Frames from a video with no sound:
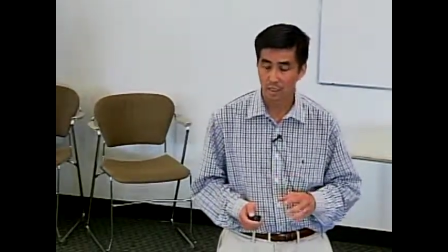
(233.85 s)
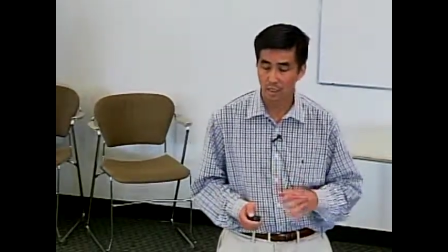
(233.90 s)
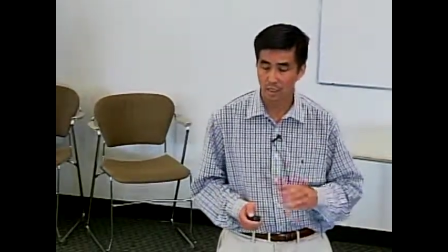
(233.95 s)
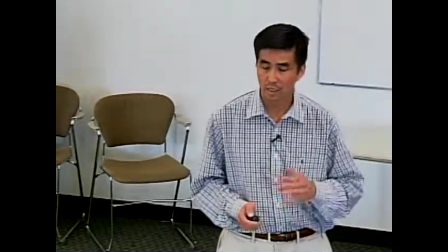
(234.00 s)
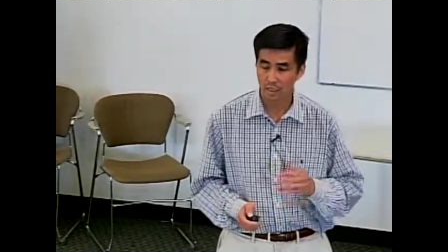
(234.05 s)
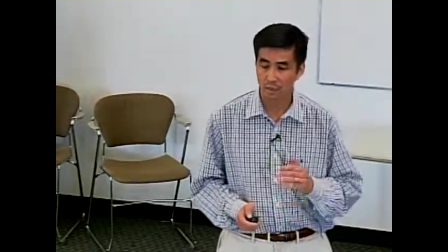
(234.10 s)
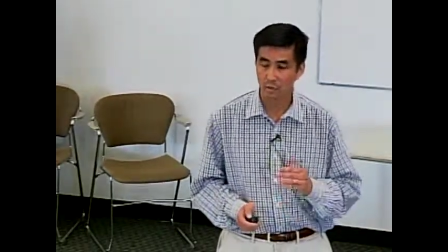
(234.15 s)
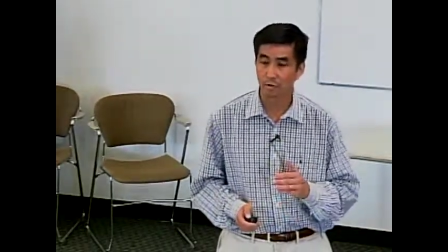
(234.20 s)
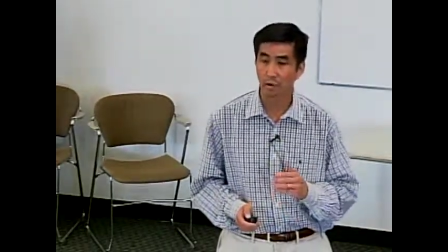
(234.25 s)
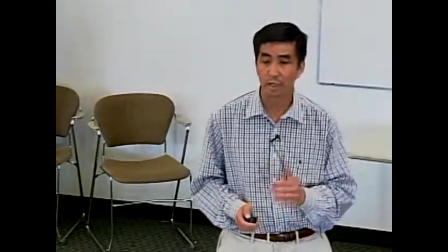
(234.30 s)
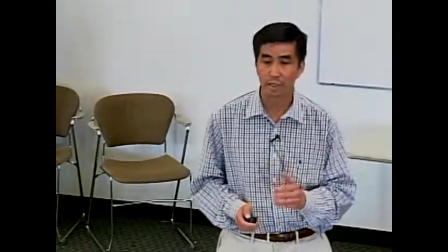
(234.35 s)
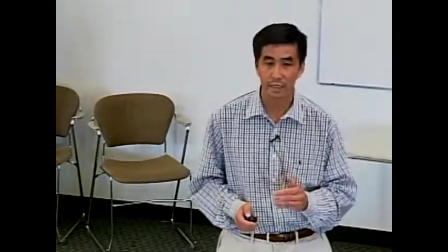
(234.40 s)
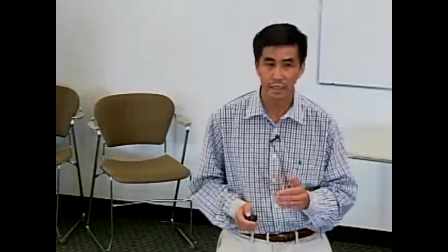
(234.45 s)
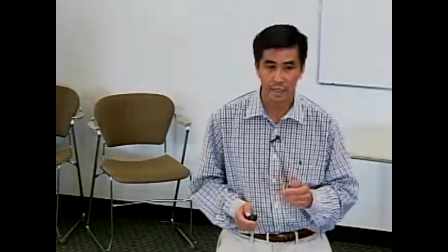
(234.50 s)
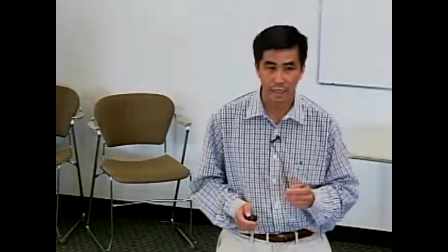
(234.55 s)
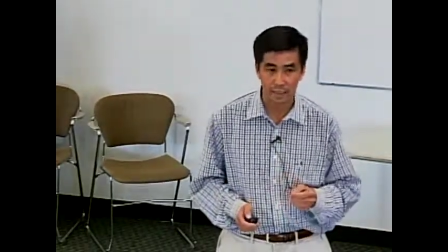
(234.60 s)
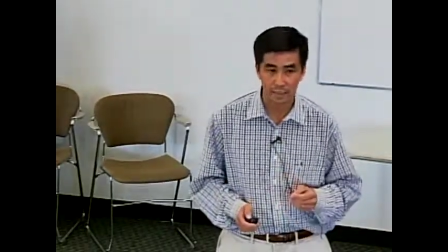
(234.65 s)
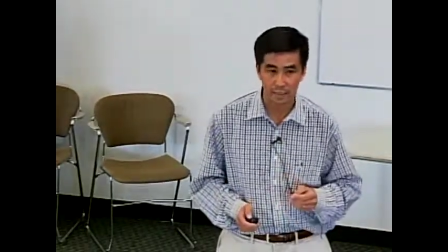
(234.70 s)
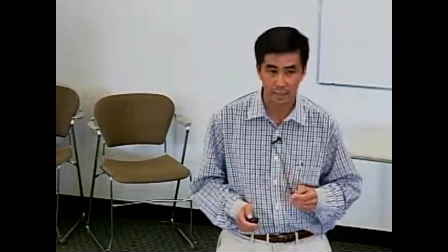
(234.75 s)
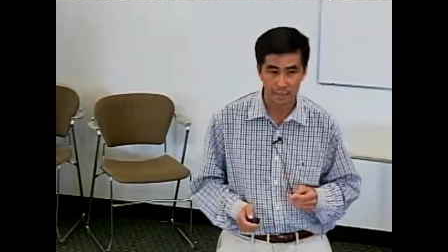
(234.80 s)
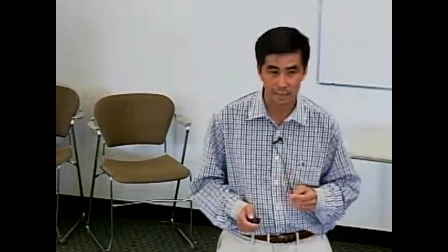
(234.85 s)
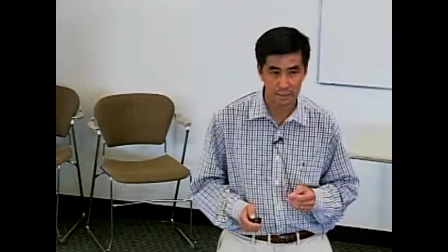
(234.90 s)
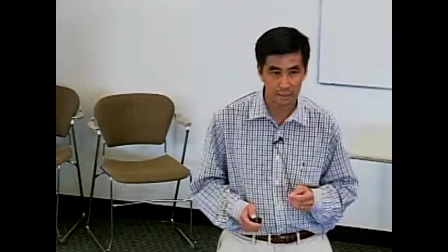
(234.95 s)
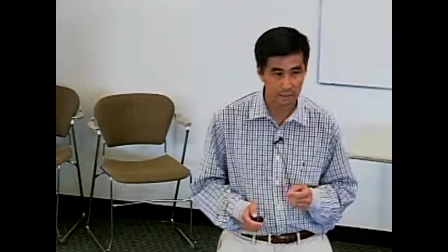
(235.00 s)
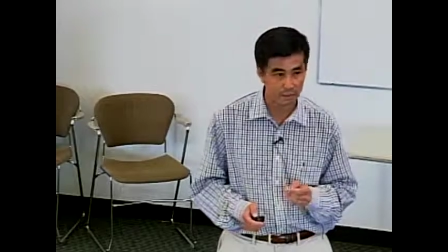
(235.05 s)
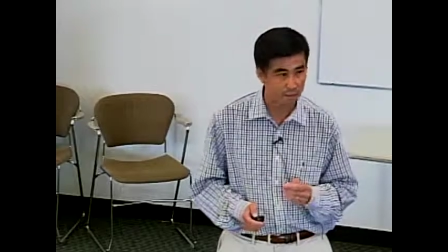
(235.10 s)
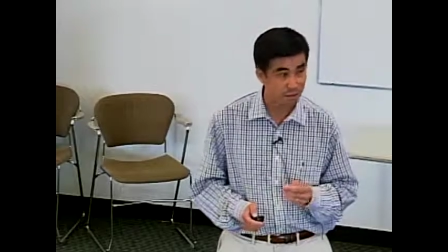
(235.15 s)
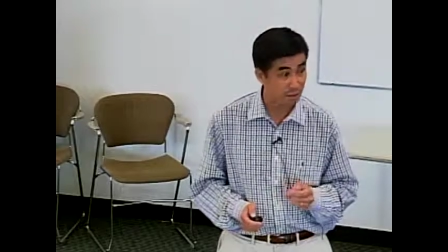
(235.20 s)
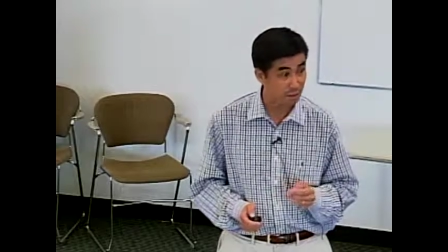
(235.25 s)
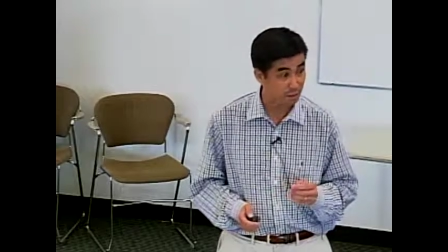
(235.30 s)
uh, it's recognized that
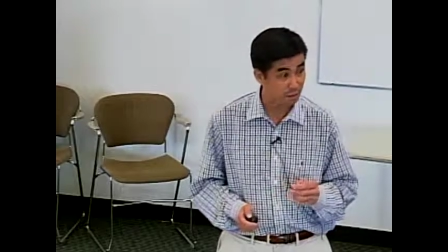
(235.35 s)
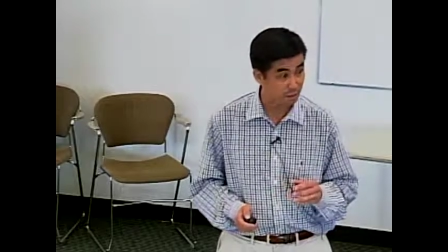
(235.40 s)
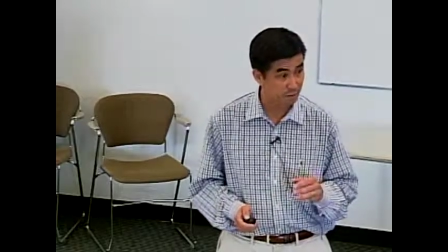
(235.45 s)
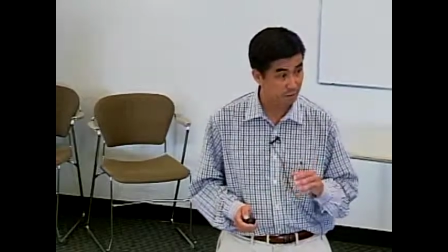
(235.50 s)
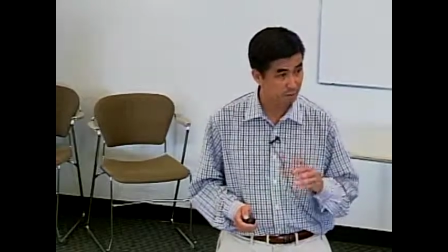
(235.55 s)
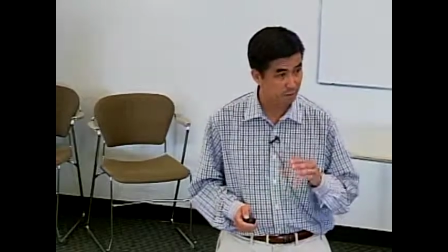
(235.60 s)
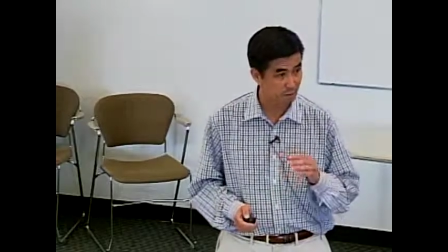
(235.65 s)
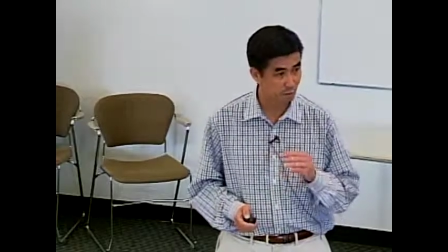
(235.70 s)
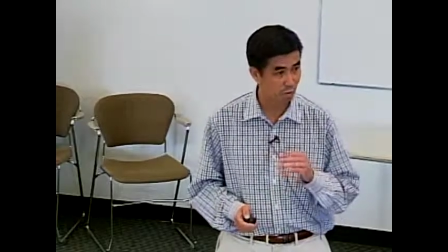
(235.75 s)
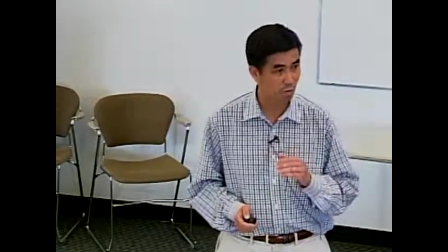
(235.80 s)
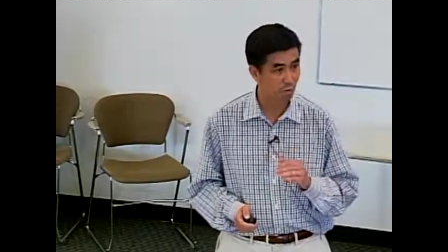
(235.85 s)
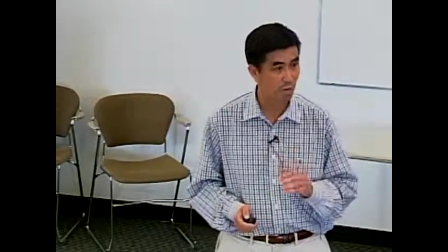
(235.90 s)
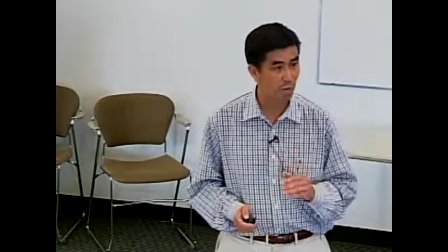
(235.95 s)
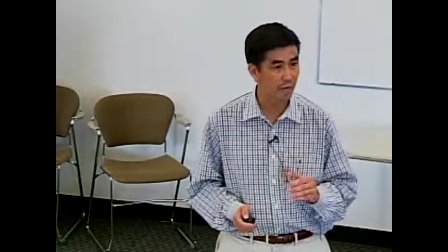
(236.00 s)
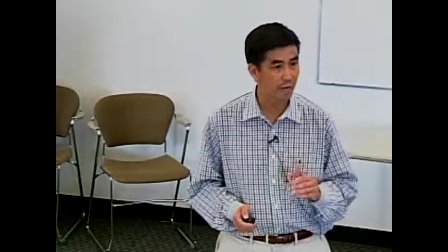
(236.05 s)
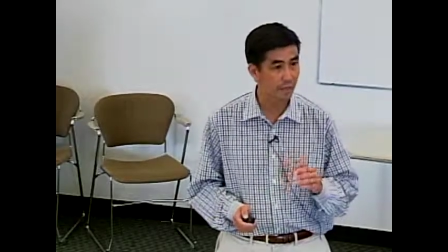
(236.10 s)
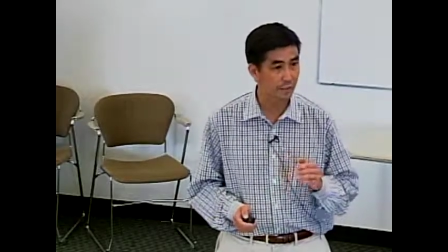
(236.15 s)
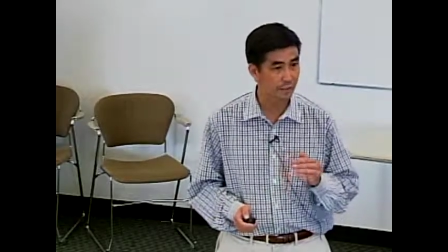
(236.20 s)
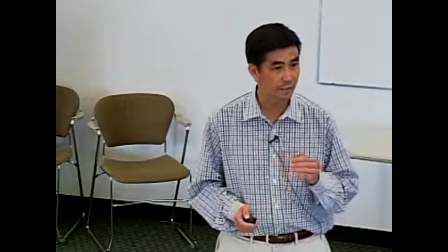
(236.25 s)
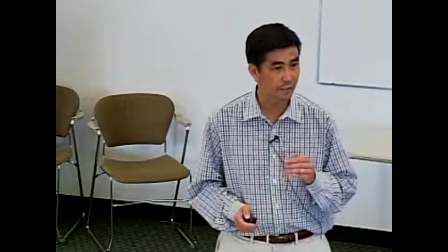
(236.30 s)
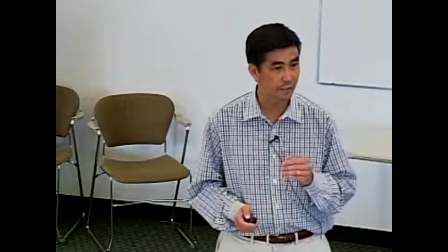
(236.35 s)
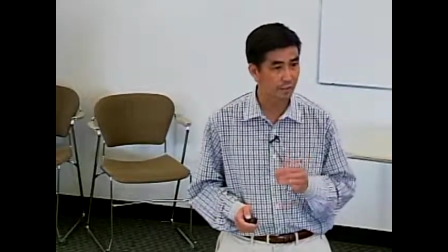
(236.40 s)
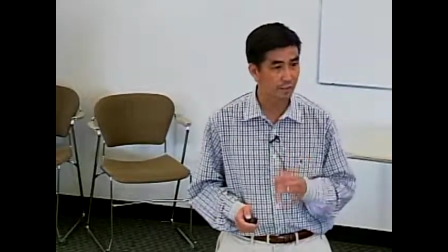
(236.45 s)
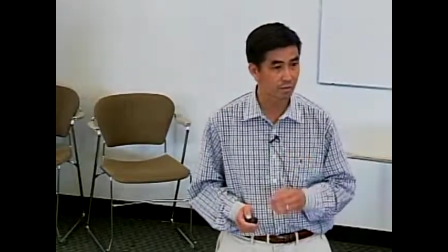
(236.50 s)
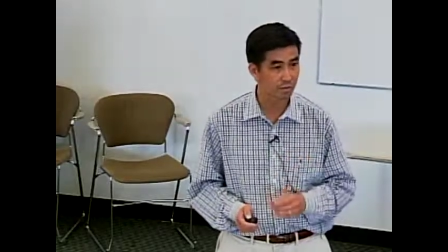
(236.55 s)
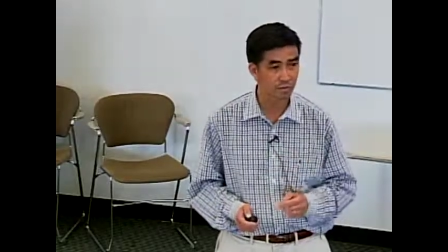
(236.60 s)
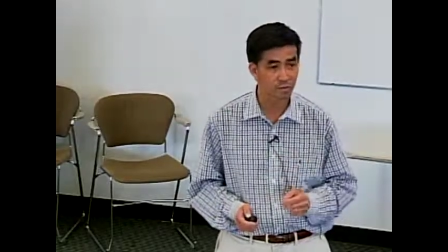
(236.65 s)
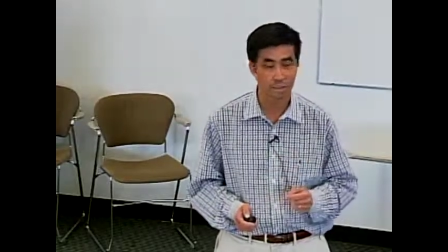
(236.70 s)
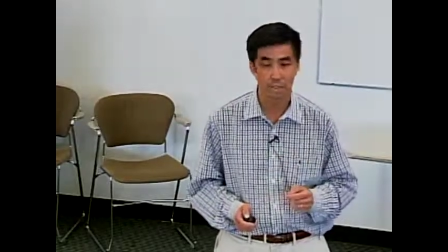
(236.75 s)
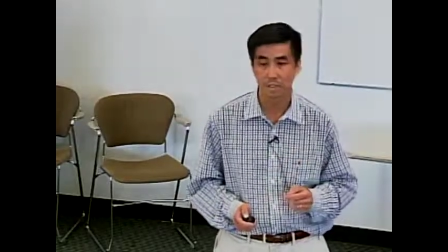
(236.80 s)
some of the symptoms go away as you
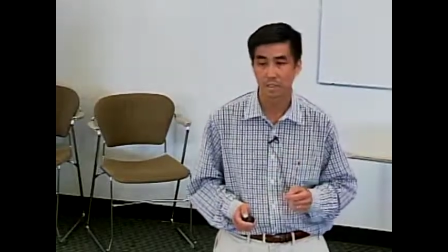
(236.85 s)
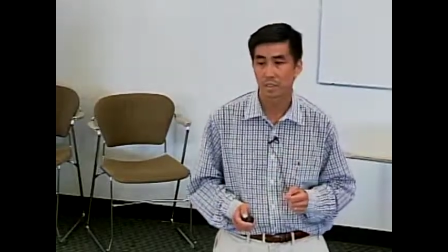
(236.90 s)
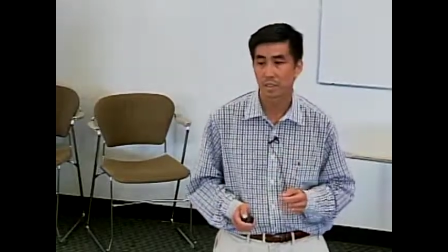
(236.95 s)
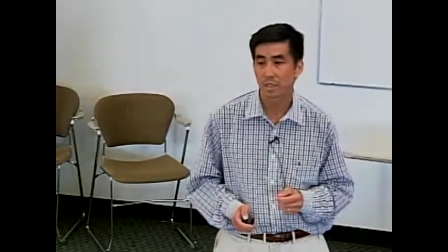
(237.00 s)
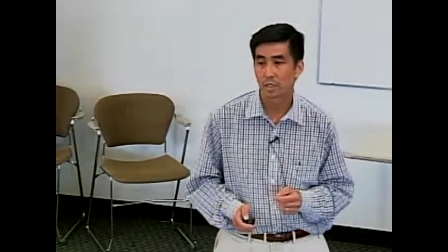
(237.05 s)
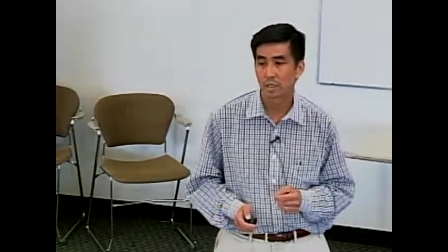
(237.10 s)
get older.